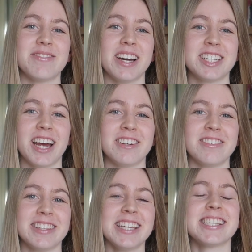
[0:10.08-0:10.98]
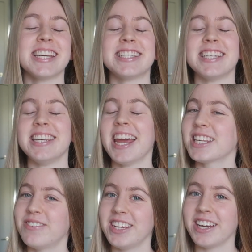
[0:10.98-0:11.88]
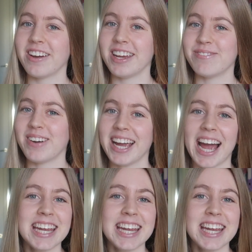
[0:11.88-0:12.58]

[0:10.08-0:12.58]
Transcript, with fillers: to my channel. This is the next video in my